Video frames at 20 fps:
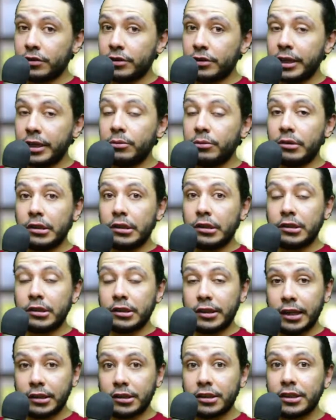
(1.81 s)
we'll learn
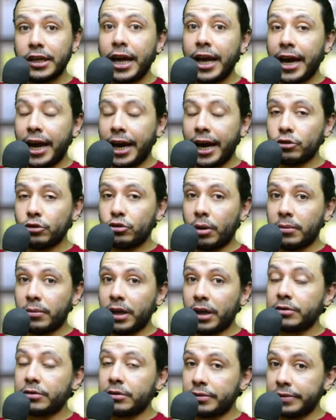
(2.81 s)
together how to apply
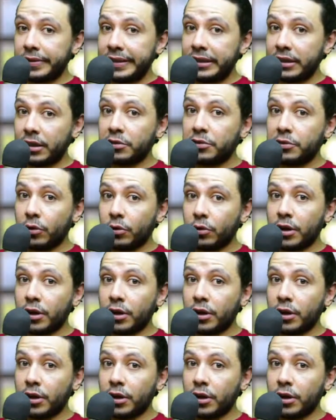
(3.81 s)
for visa for